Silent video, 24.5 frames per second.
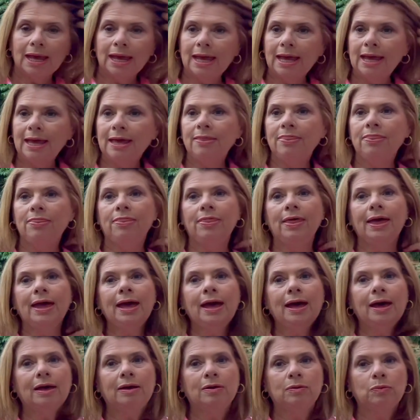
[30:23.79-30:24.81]
And
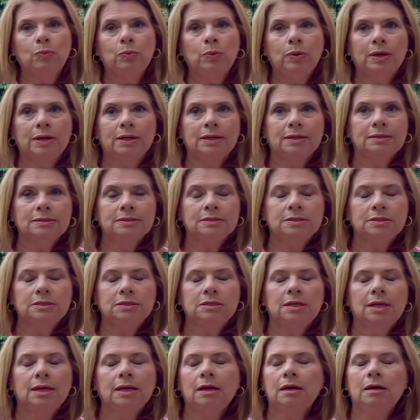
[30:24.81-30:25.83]
that was
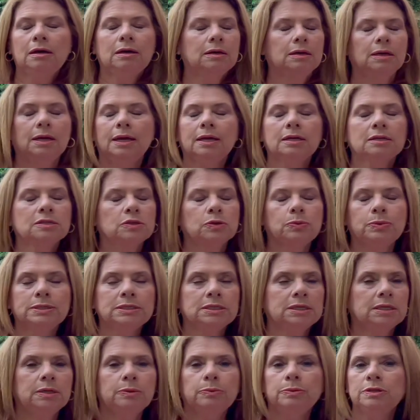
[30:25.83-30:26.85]

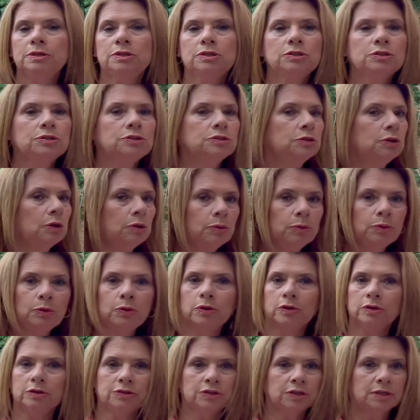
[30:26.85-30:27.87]
exquisite. It was so
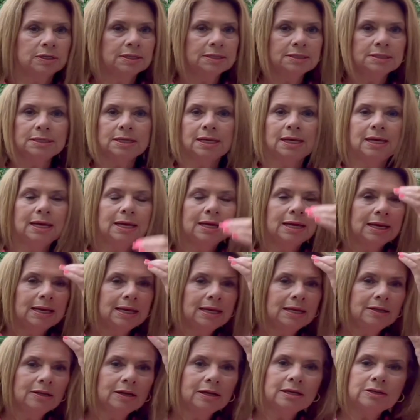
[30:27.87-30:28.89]
gorgeous.
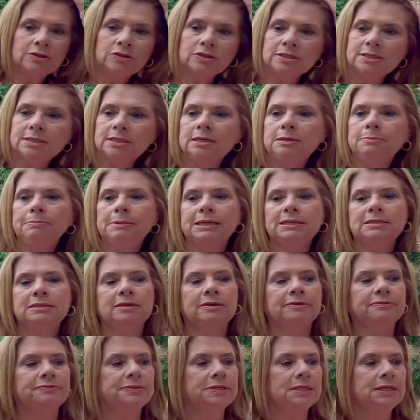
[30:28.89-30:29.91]
And I could just see
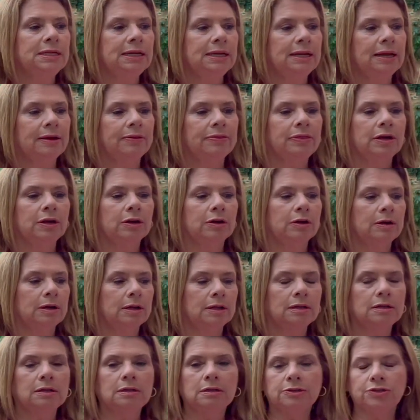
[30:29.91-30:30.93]
myself sitting out there in a
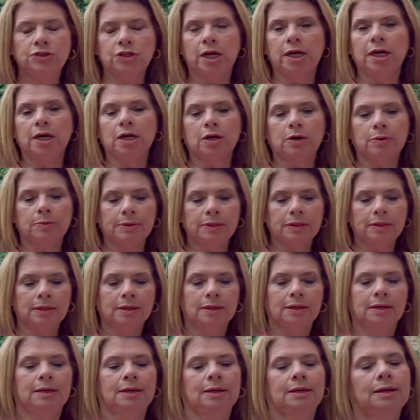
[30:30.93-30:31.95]
little chair with
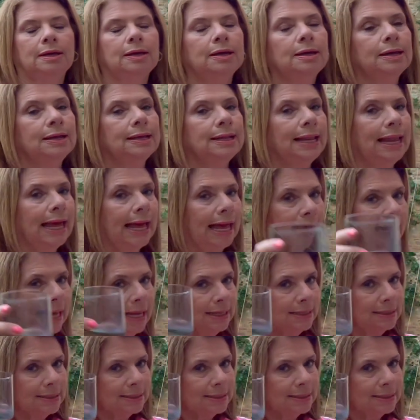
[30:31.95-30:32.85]
a glass.